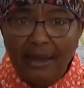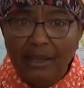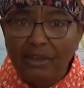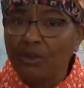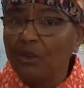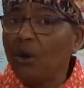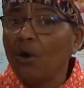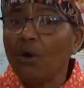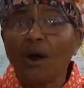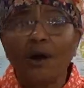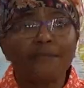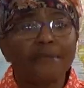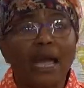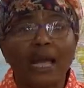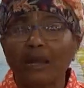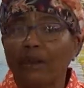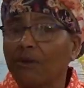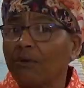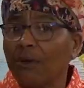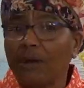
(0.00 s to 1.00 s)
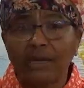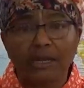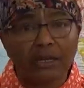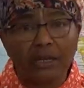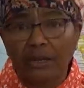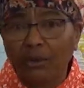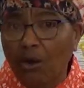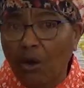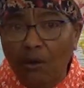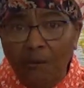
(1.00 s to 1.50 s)
No, I'm not greater
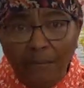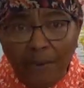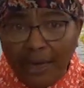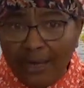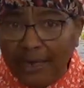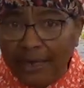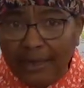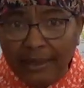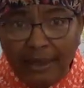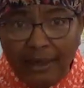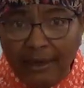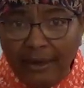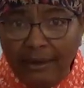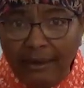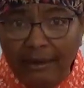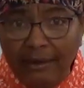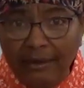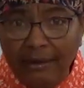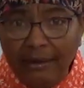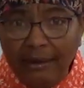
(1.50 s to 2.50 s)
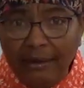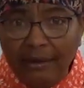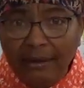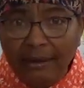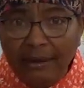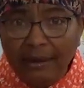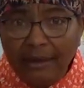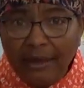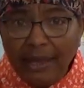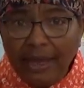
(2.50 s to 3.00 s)
than Almighty Yah.
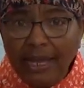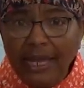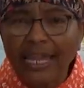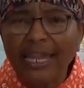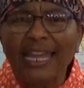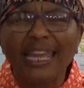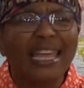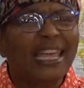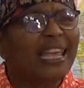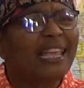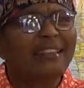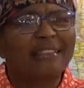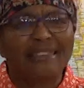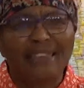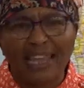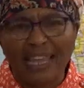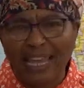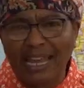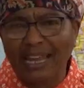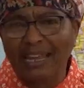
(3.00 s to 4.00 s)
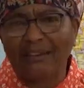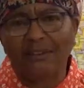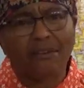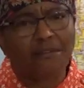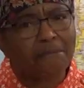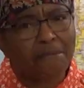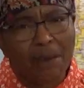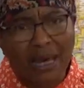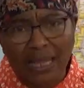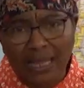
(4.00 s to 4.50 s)
He is the head
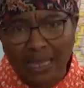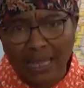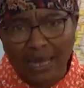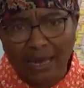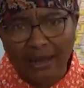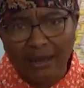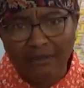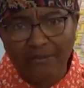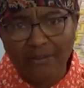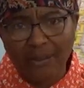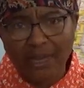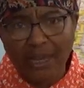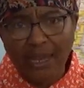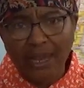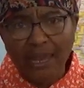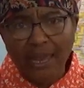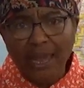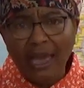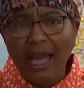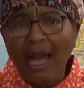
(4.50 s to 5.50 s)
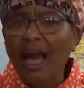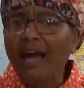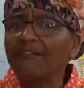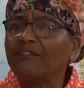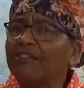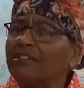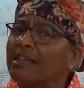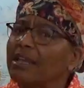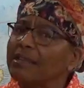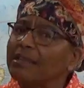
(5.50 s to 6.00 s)
of my life.
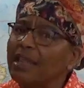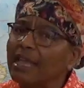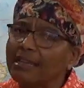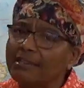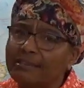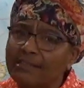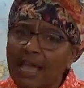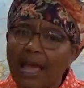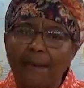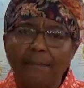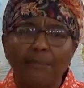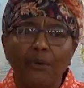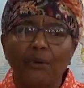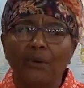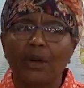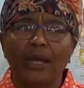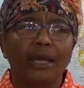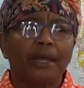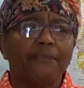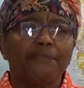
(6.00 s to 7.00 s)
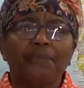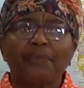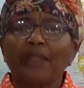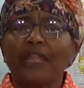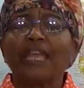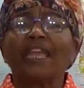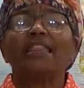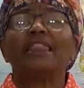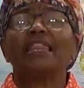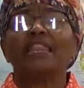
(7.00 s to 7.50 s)
I've seen the example
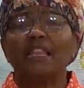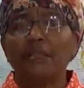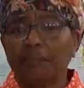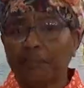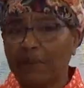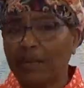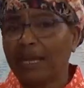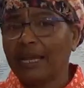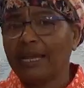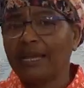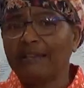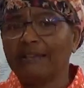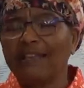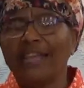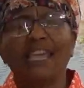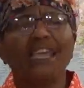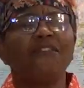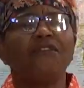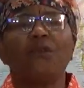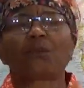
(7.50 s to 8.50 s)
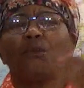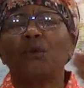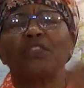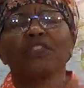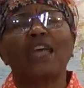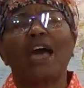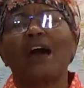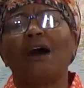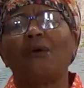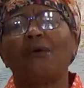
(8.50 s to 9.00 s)
in this place, even
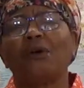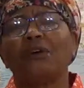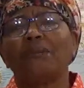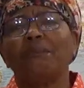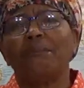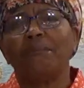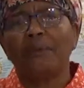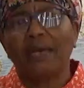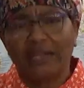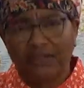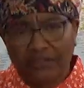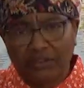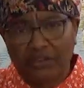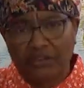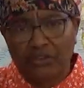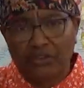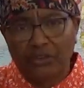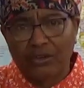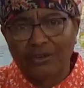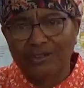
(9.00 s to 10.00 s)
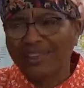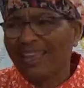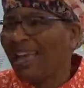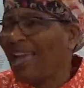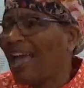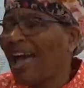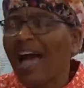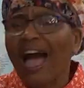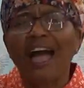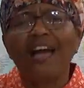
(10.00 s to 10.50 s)
with our messengers.
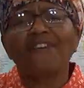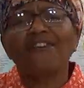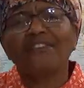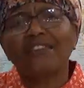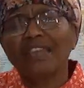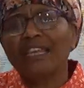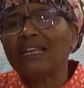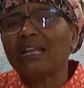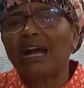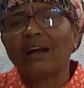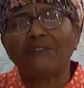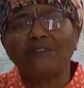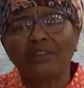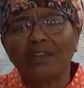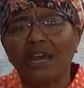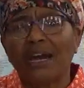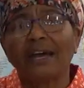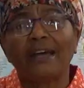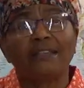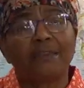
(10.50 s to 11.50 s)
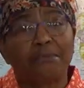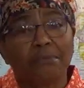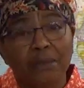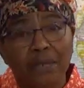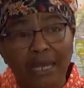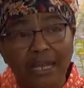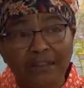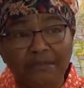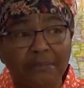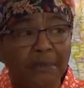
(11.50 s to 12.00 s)
I've seen how Yah has
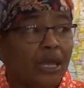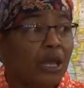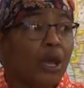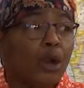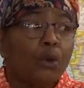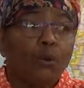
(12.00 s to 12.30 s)
blessed me.